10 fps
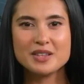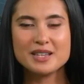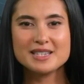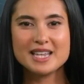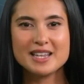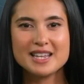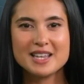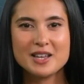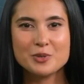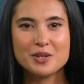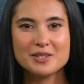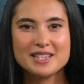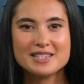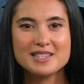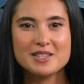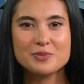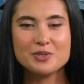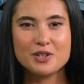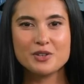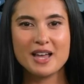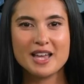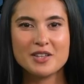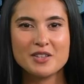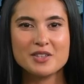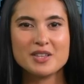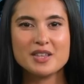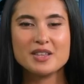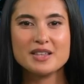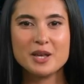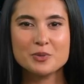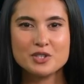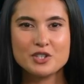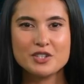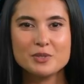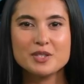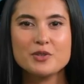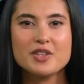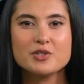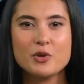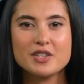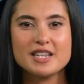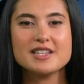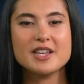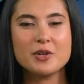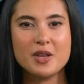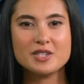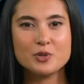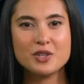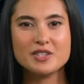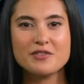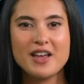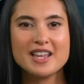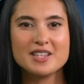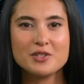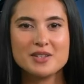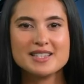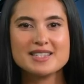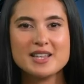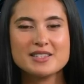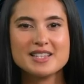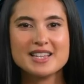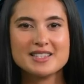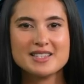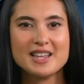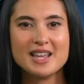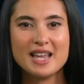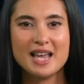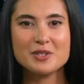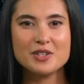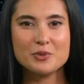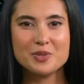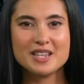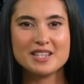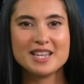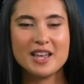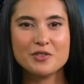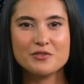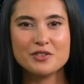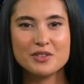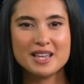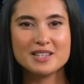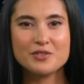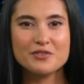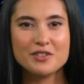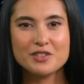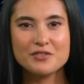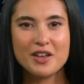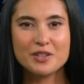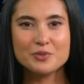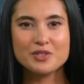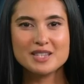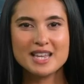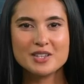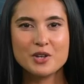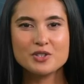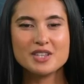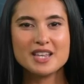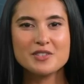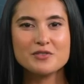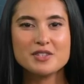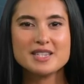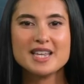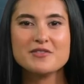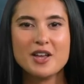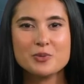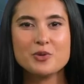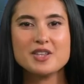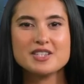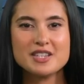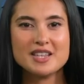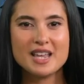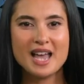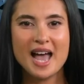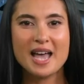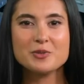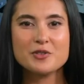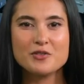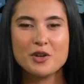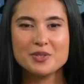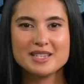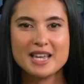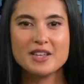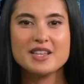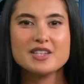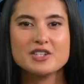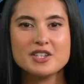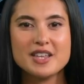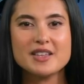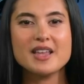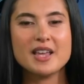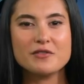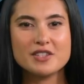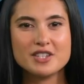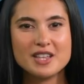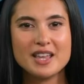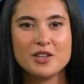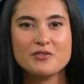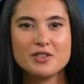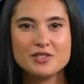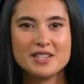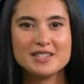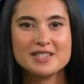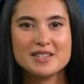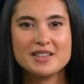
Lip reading: Facility cleanliness, pure air, temperatures between 22 and 25 degrees Celsius, and humidity of 30 to 55% are key for safe operation. High-performance air conditioning, efficient air filters,